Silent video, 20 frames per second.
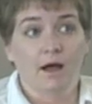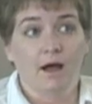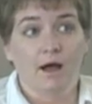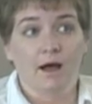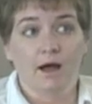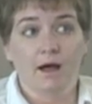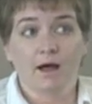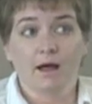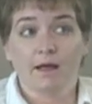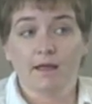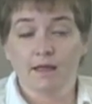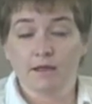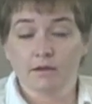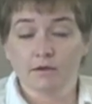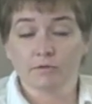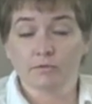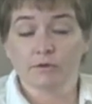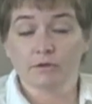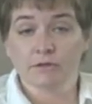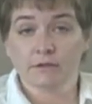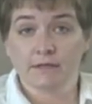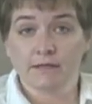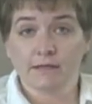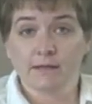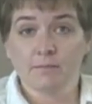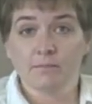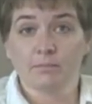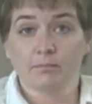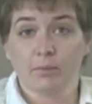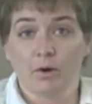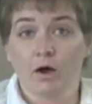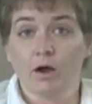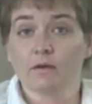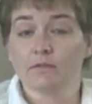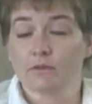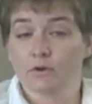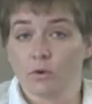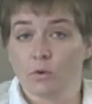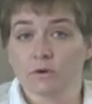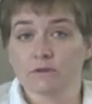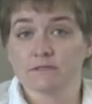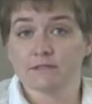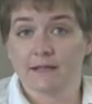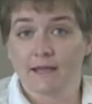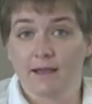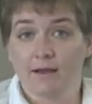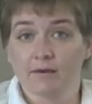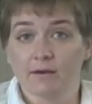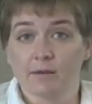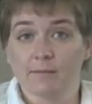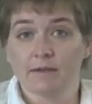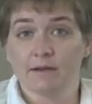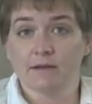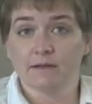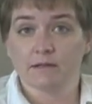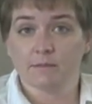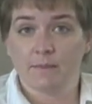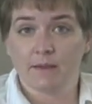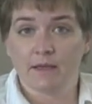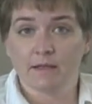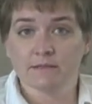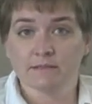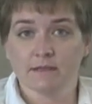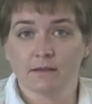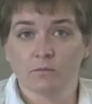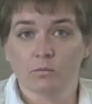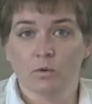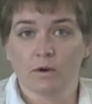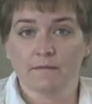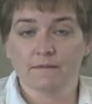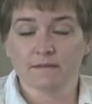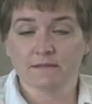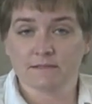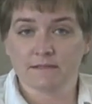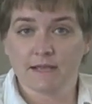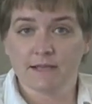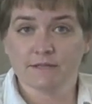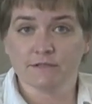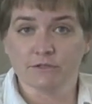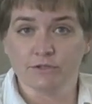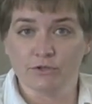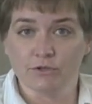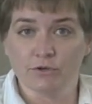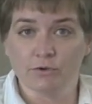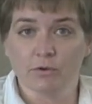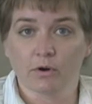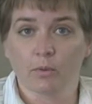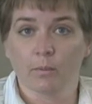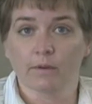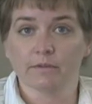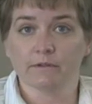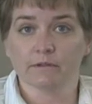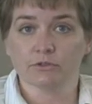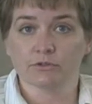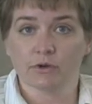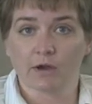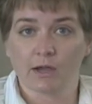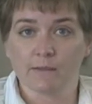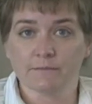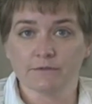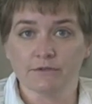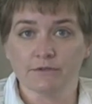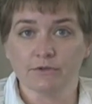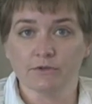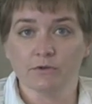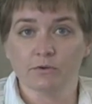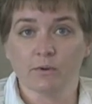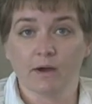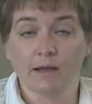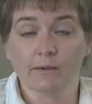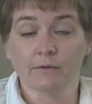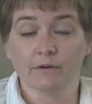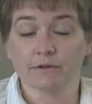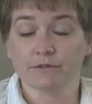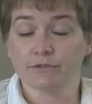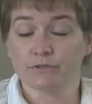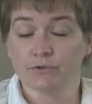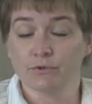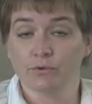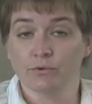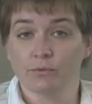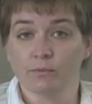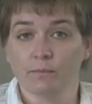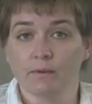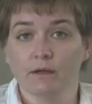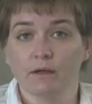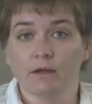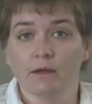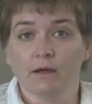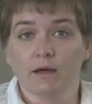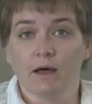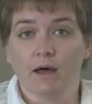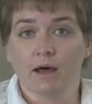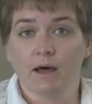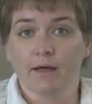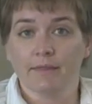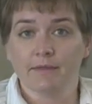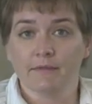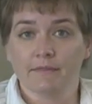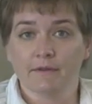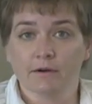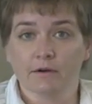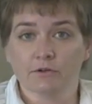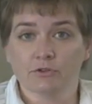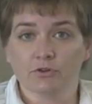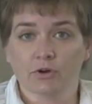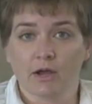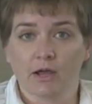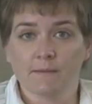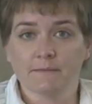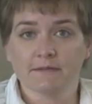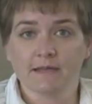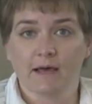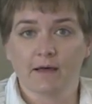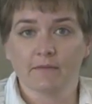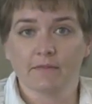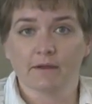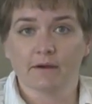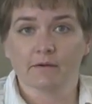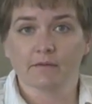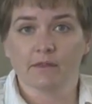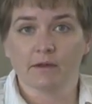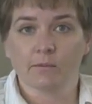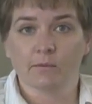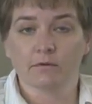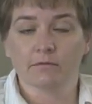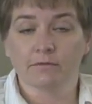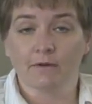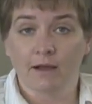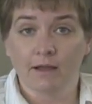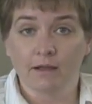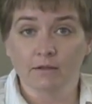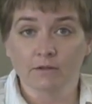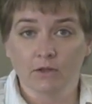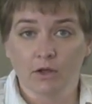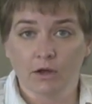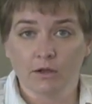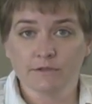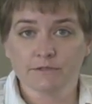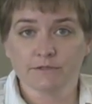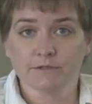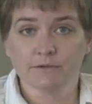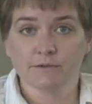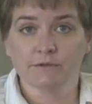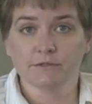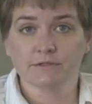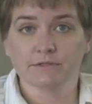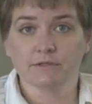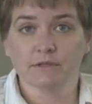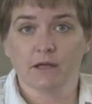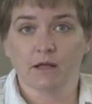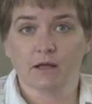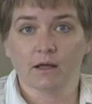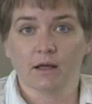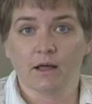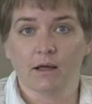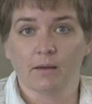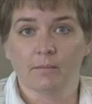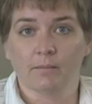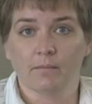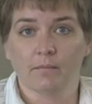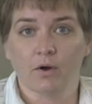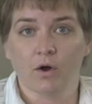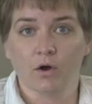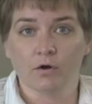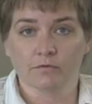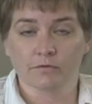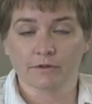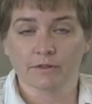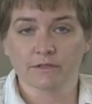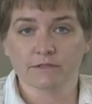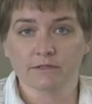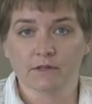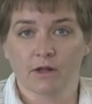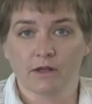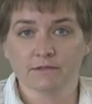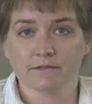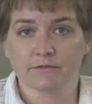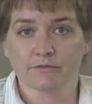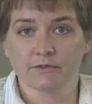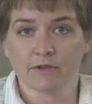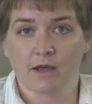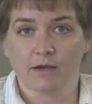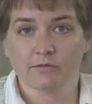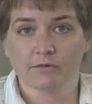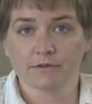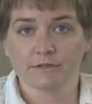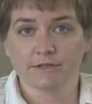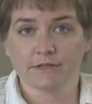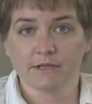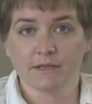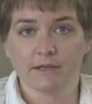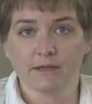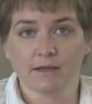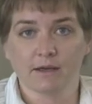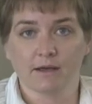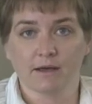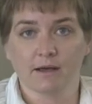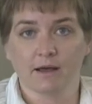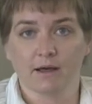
It could really bog the courts down. I mean, it depends on what the states do or what the tribes do. I would assume that there are tribes out there that would file lawsuits over this loss of sovereignty.